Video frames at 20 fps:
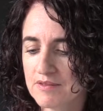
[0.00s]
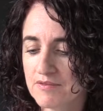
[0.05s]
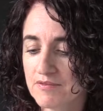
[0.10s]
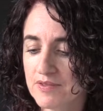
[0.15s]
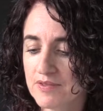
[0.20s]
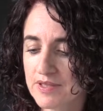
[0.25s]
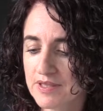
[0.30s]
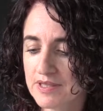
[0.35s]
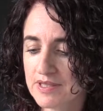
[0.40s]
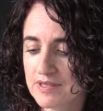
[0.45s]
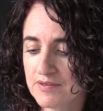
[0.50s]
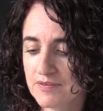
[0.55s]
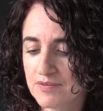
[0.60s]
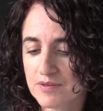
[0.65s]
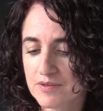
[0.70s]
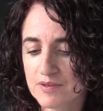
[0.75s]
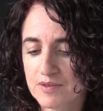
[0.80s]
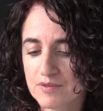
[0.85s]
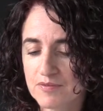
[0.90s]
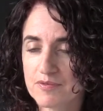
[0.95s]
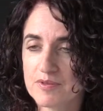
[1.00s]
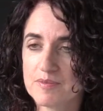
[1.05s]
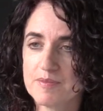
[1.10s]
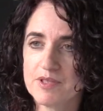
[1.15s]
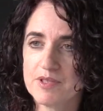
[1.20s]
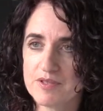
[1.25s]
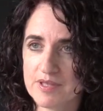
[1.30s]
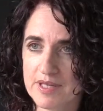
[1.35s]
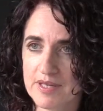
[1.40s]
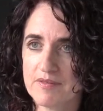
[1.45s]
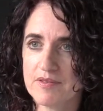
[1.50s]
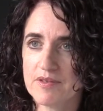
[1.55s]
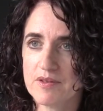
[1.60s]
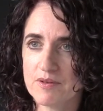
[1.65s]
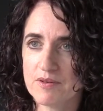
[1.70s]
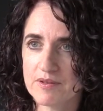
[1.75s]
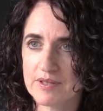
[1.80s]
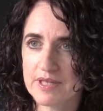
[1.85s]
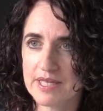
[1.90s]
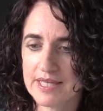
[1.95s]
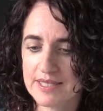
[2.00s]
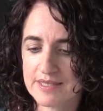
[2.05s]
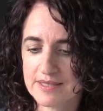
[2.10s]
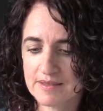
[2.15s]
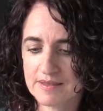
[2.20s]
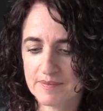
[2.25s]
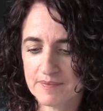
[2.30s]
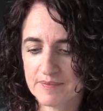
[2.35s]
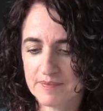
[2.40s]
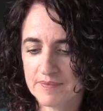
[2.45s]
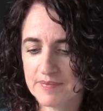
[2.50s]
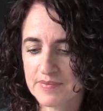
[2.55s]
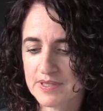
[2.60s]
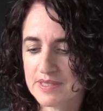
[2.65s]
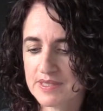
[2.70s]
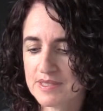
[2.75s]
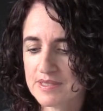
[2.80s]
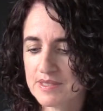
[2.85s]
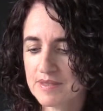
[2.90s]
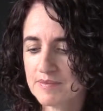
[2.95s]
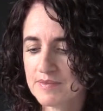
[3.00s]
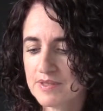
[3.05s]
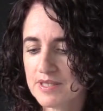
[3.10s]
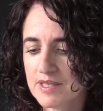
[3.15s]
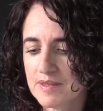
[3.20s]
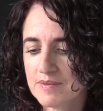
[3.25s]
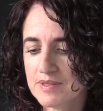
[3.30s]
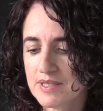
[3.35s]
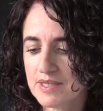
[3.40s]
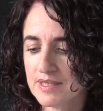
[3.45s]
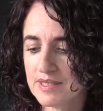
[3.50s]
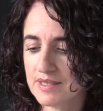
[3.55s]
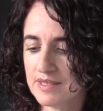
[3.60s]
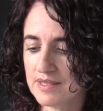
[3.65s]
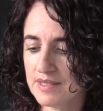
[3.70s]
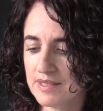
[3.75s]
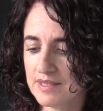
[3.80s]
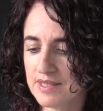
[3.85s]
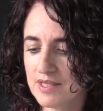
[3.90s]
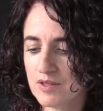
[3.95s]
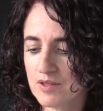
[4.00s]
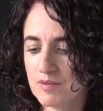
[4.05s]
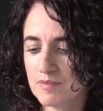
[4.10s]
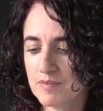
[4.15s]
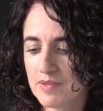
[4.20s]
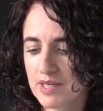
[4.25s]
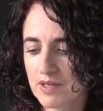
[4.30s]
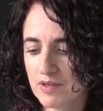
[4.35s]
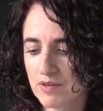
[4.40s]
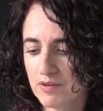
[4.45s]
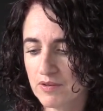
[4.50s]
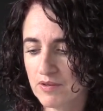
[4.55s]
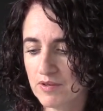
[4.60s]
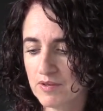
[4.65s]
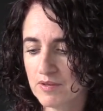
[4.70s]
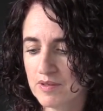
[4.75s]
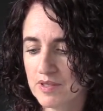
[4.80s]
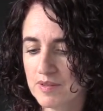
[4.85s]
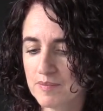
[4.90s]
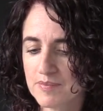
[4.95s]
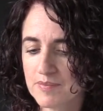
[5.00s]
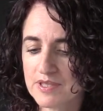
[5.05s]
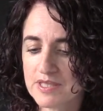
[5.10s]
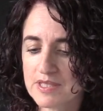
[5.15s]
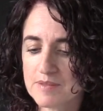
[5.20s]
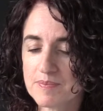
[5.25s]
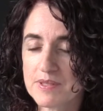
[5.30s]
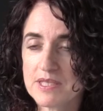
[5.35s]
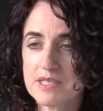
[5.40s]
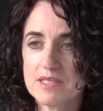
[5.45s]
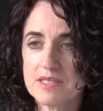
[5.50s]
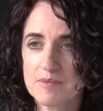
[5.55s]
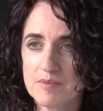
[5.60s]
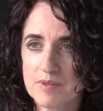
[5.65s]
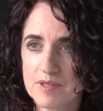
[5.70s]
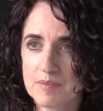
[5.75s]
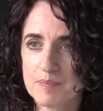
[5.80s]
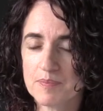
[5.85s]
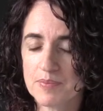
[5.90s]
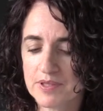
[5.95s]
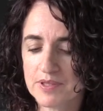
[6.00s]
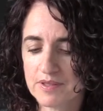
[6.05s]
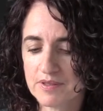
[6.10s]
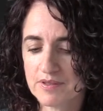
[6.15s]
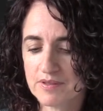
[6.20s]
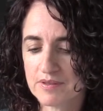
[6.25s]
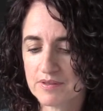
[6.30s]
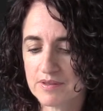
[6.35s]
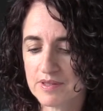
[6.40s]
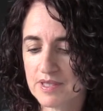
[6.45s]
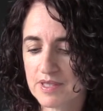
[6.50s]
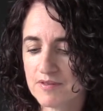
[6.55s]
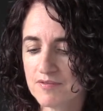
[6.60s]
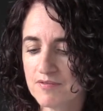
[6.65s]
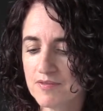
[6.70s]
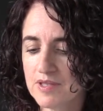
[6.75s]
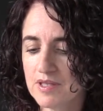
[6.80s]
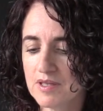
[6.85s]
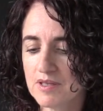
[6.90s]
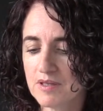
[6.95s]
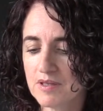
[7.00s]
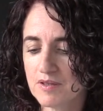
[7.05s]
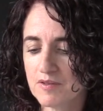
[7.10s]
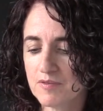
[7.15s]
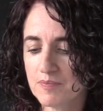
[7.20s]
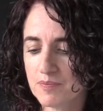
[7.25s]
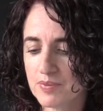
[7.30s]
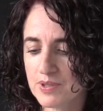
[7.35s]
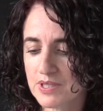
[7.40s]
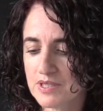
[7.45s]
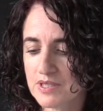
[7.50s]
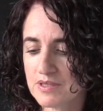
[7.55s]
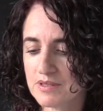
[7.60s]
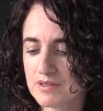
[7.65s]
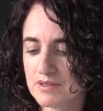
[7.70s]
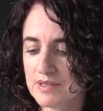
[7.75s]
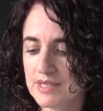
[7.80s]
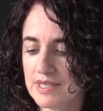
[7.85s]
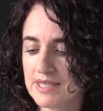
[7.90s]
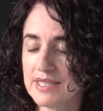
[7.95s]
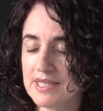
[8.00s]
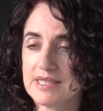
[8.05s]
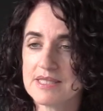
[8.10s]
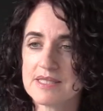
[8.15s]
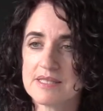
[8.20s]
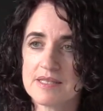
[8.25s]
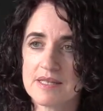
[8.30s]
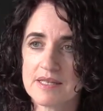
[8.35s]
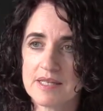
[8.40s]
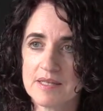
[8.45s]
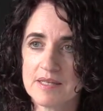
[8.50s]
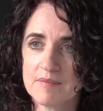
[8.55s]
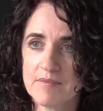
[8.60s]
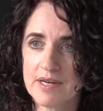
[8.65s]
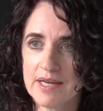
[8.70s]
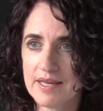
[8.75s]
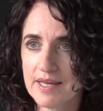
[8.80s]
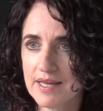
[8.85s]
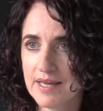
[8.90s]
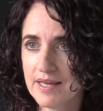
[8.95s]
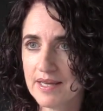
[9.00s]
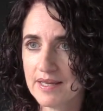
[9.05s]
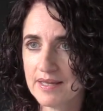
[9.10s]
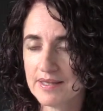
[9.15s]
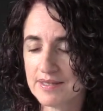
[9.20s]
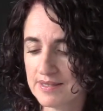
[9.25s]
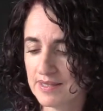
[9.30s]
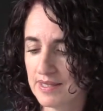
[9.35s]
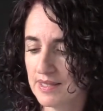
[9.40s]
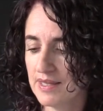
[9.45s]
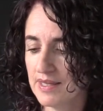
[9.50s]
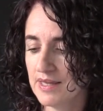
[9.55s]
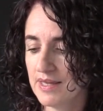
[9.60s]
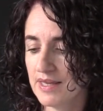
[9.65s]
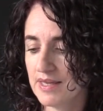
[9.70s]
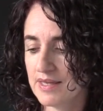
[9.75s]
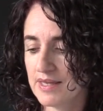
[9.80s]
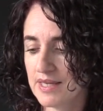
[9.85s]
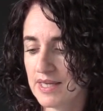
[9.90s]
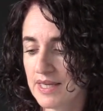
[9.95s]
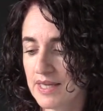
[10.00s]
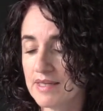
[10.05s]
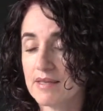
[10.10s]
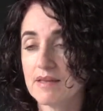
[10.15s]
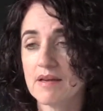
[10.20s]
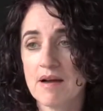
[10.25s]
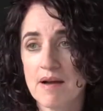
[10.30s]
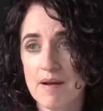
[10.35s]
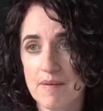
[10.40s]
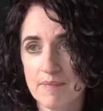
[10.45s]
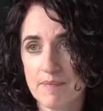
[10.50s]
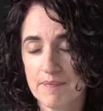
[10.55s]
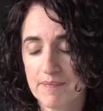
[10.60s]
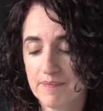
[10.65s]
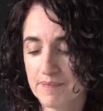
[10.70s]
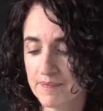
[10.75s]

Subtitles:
very difficult for me to have an orgasm. Sometimes I can get there on my own, but especially with a partner, I feel a lot of pressure and get stuck in my head and can't come.